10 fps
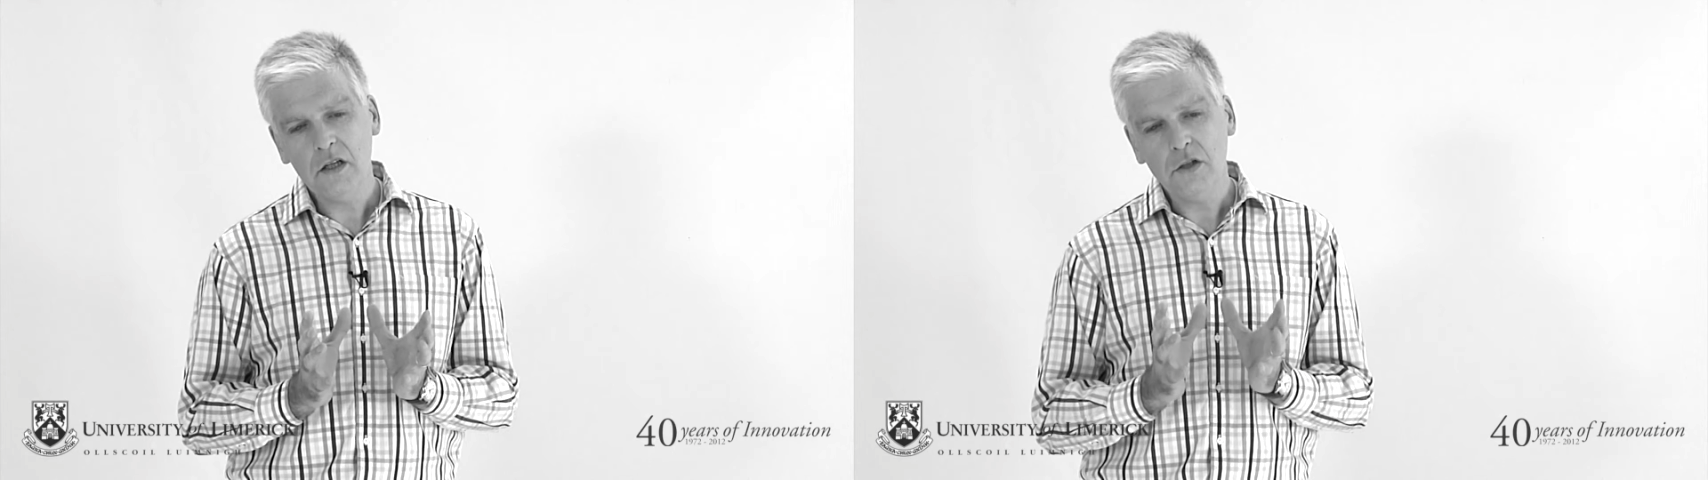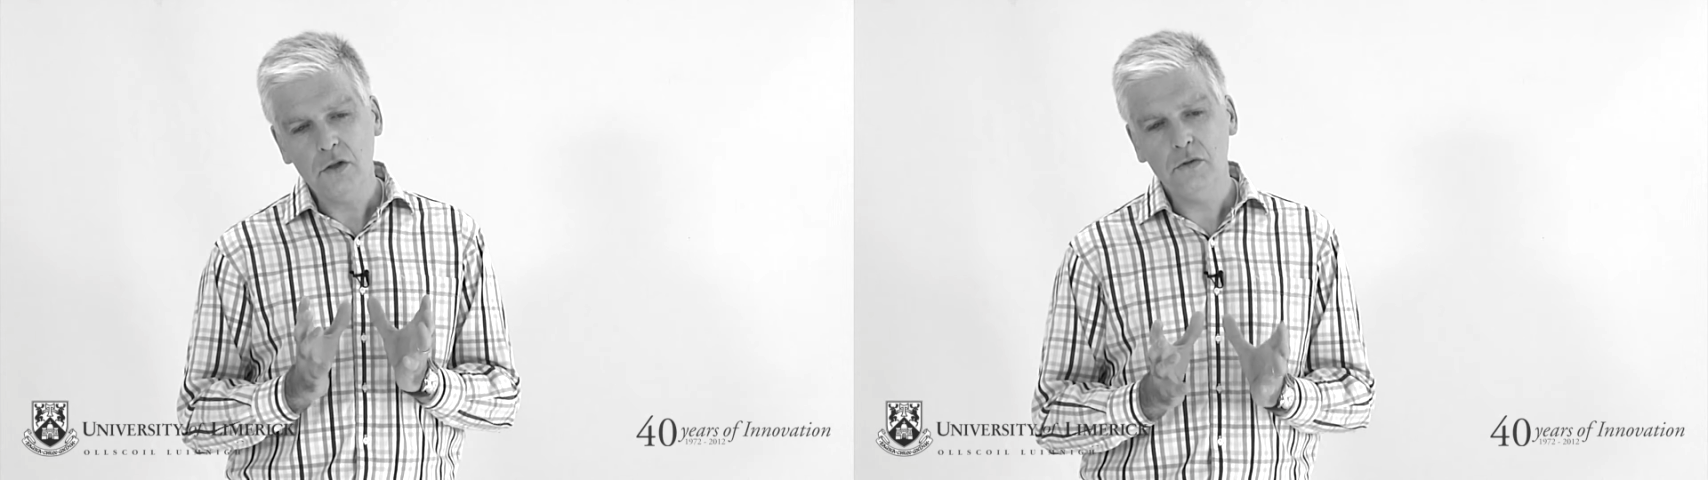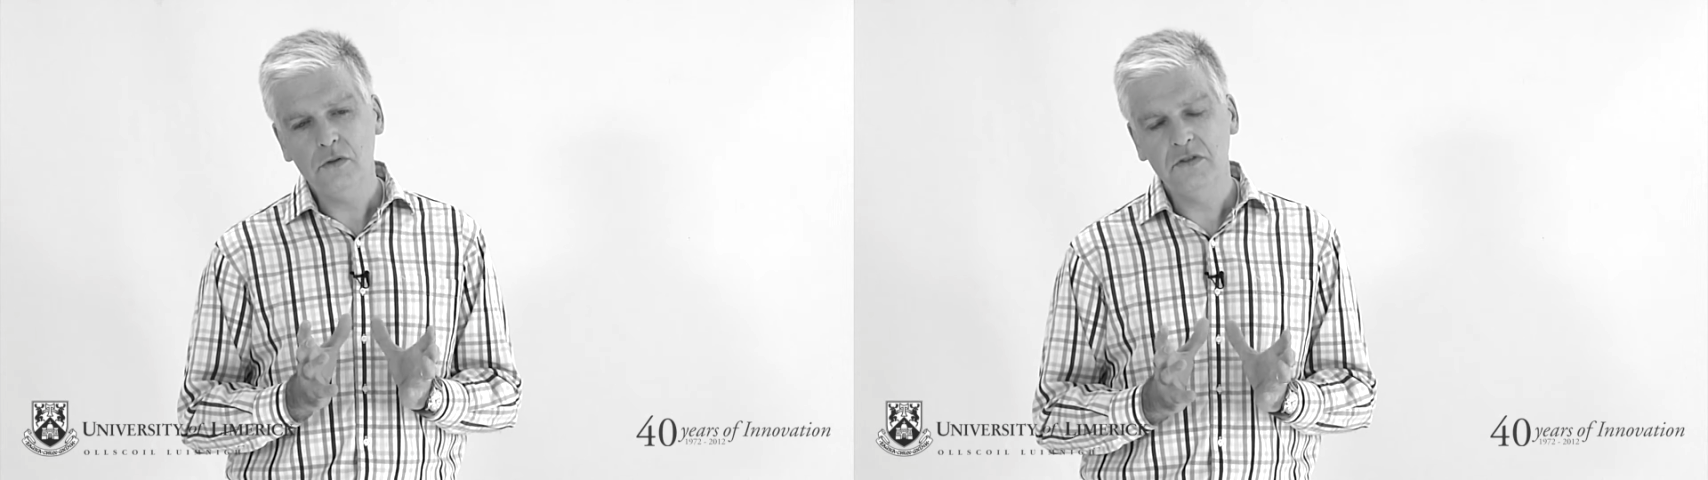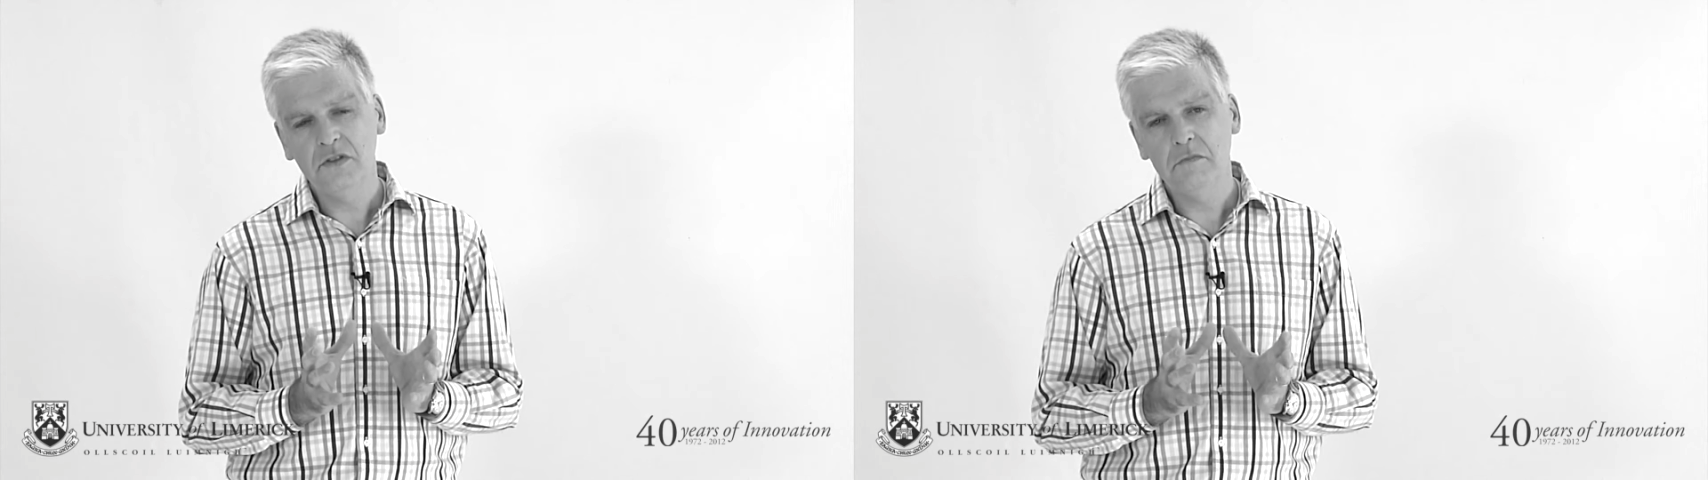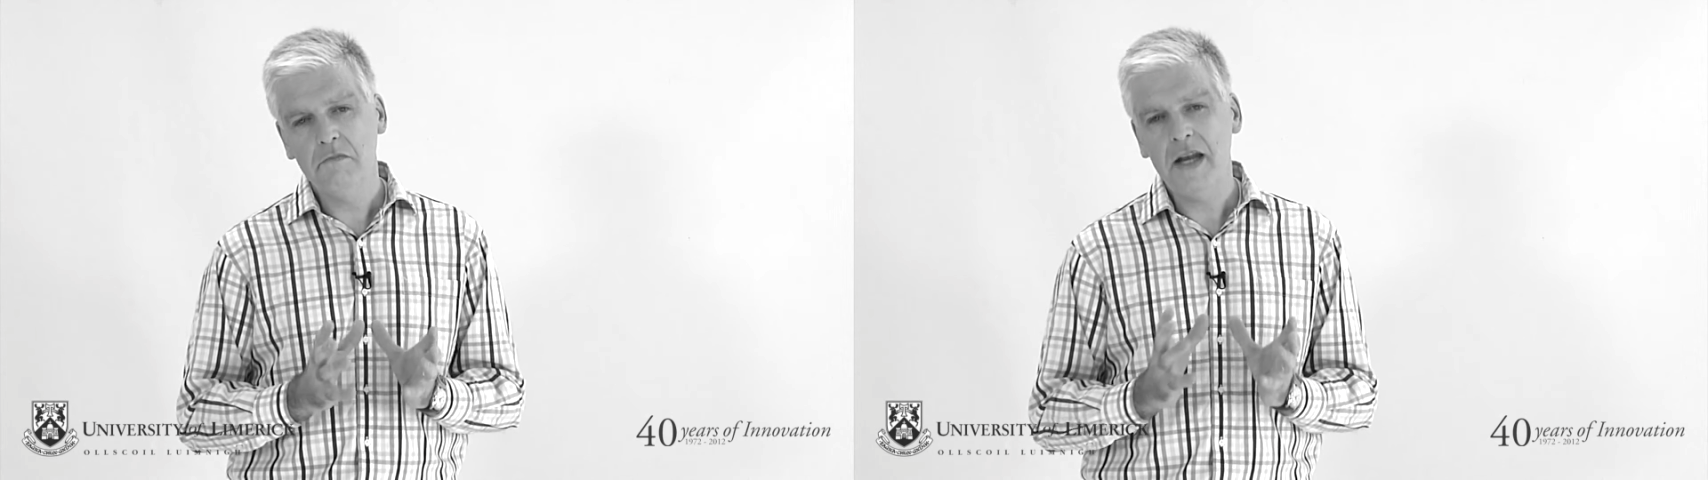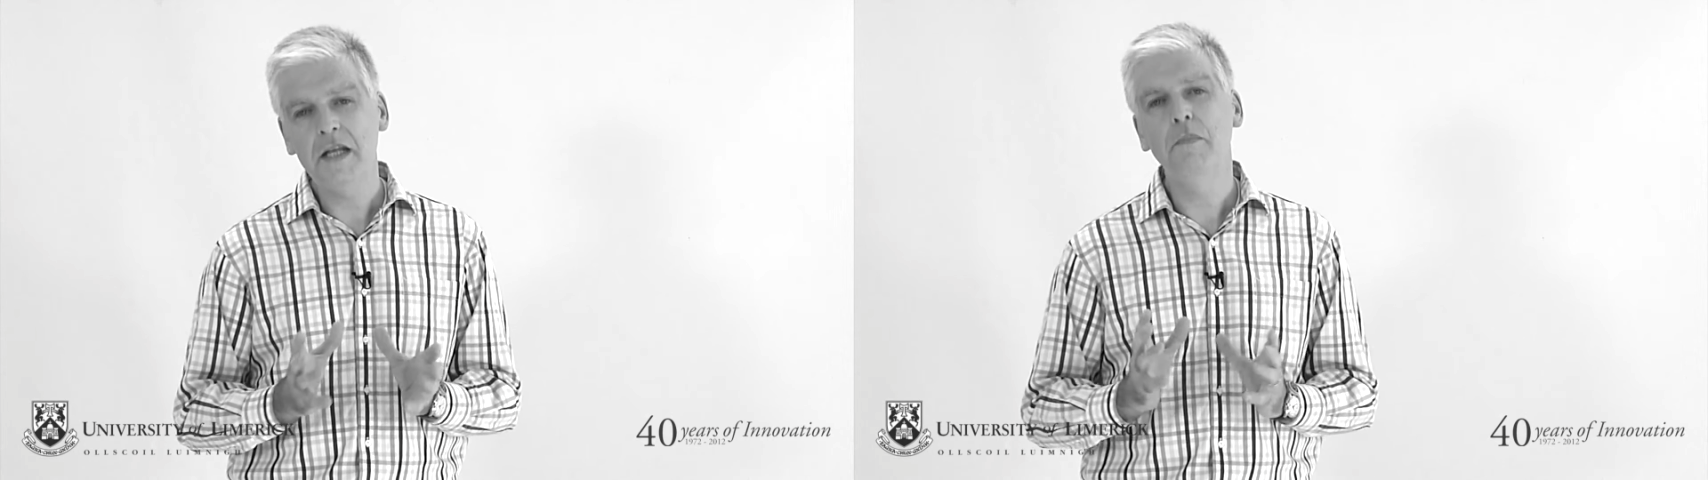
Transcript: used many